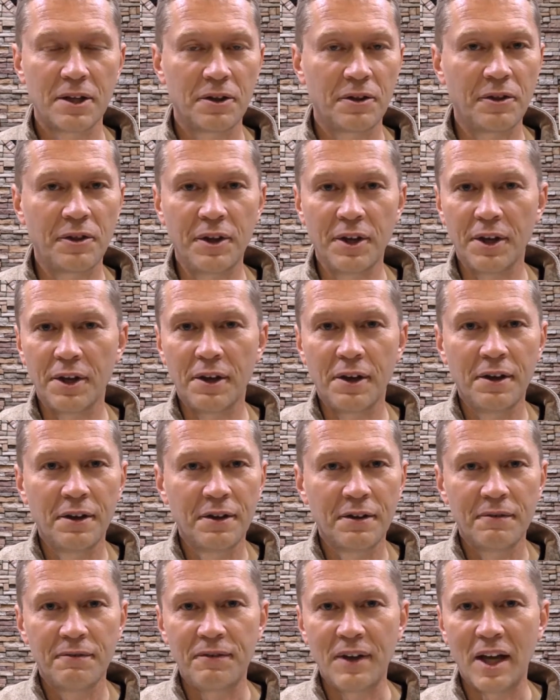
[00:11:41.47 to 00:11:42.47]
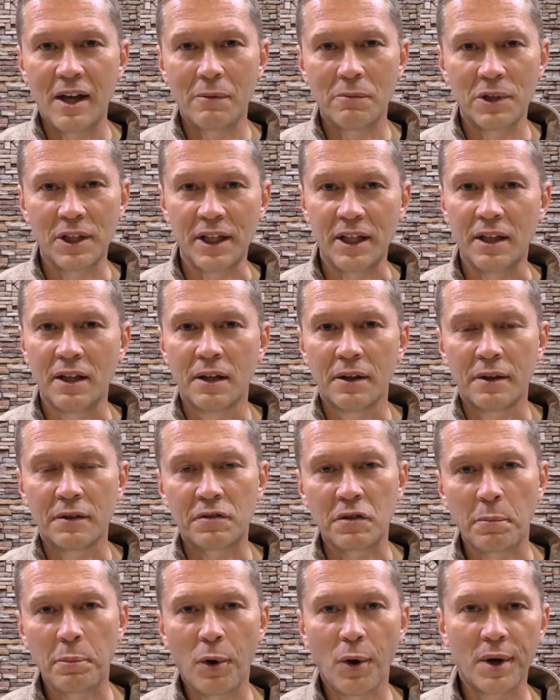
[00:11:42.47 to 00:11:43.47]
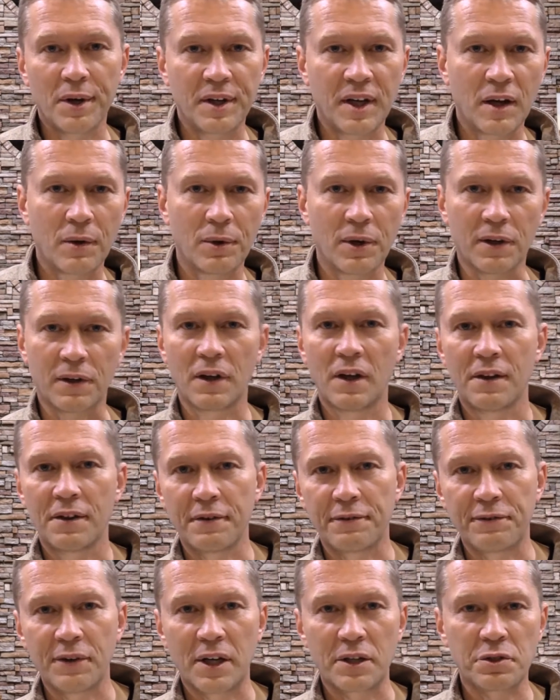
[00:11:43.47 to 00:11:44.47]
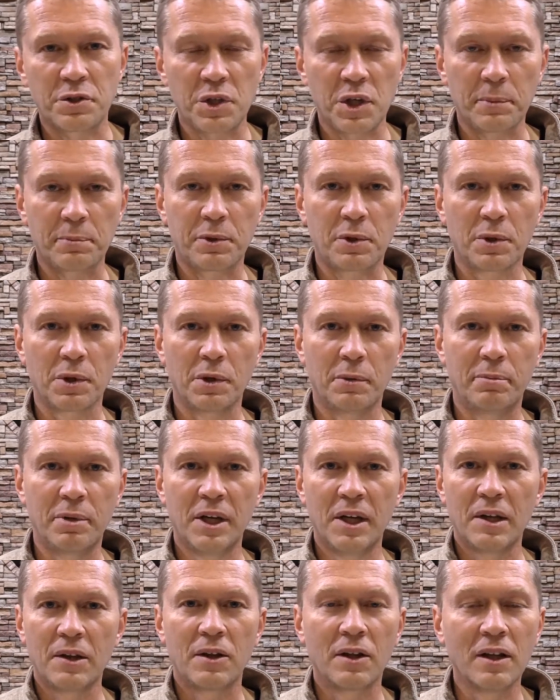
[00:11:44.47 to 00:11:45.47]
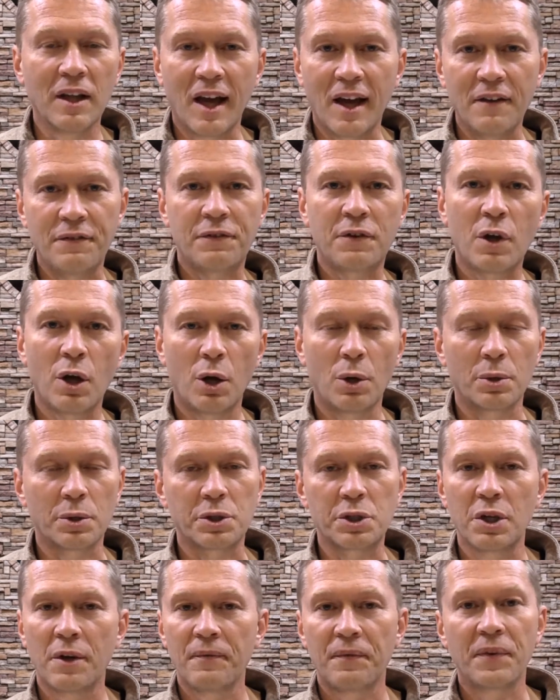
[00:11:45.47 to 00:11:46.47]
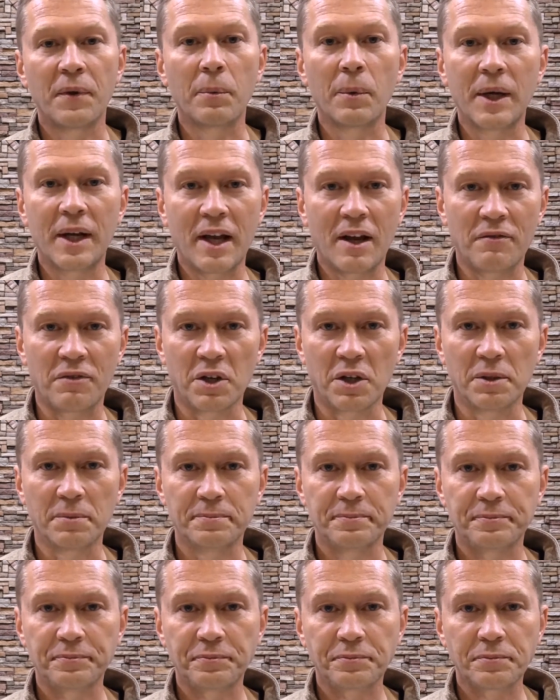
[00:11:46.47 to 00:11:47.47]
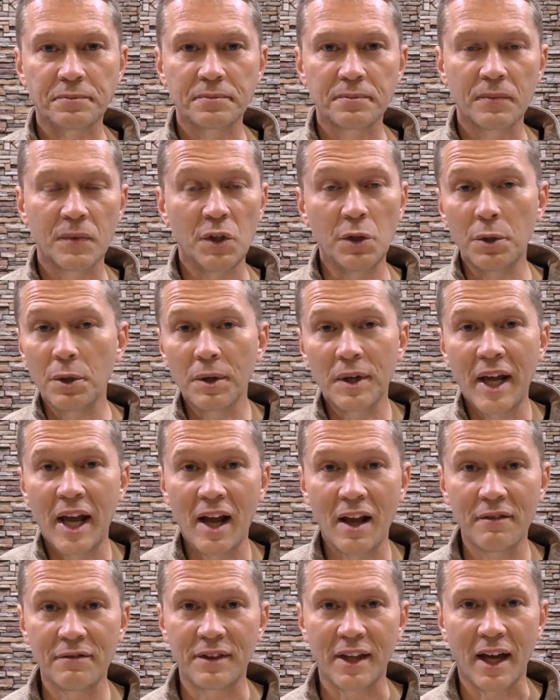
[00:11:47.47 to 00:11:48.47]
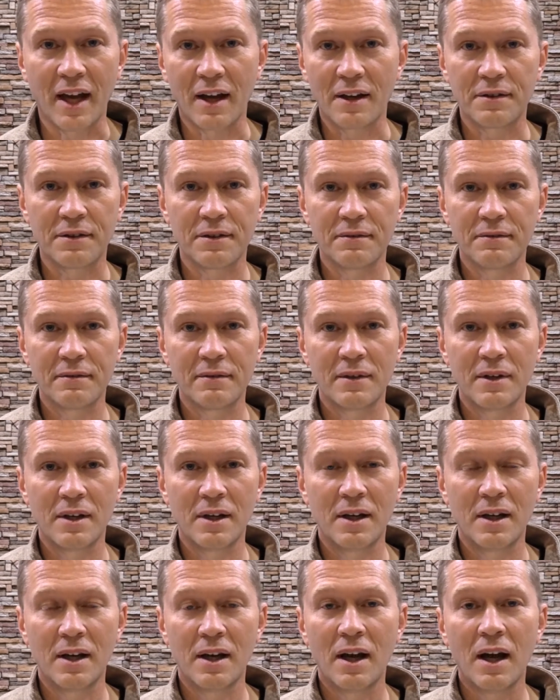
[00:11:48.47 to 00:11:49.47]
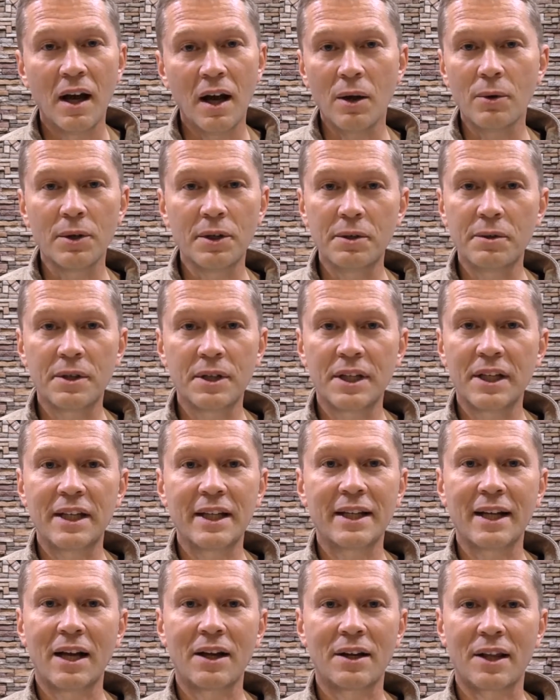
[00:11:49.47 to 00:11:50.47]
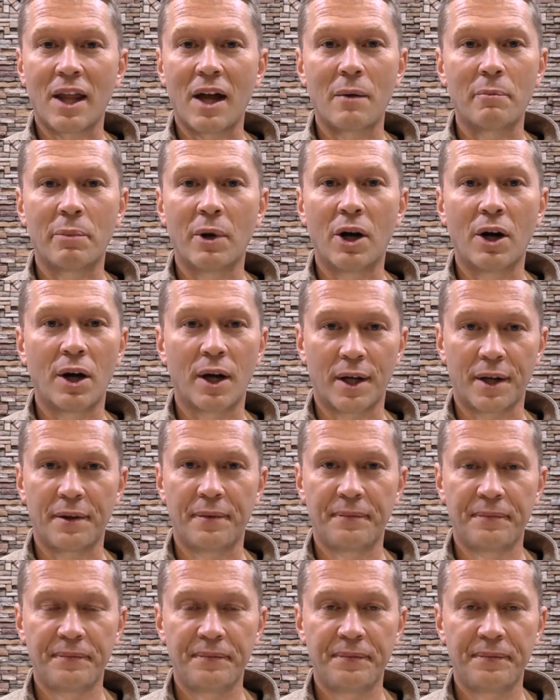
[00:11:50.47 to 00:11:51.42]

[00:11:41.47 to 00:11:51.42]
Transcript: the family, the support network, the friendship group, the life coach, the whatever. You don't have that. How are you going to get out of that bog?